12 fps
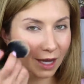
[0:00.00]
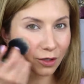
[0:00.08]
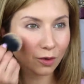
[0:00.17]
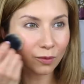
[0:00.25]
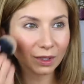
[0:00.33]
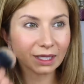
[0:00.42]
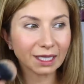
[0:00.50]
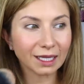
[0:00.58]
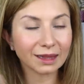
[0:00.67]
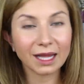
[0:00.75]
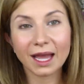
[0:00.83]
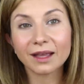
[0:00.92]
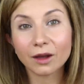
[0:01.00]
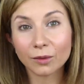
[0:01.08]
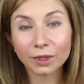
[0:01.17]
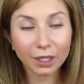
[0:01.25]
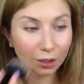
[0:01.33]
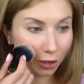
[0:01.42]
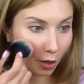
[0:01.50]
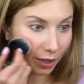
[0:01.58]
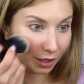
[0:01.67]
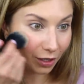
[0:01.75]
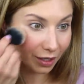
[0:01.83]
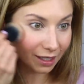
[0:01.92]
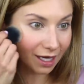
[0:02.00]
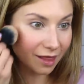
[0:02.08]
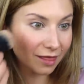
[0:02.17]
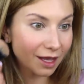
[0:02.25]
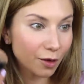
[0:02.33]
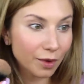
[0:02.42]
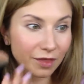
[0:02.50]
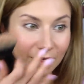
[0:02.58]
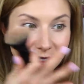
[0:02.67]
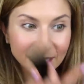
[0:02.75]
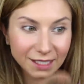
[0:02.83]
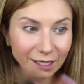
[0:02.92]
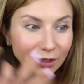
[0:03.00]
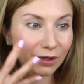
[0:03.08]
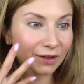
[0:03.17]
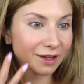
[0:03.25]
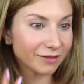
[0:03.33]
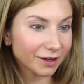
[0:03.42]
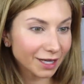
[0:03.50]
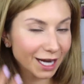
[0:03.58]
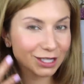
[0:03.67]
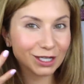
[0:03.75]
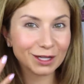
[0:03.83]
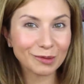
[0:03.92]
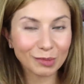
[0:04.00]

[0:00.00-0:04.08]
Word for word: I don't really like a really glowy look and I think with the concealer and the foundation,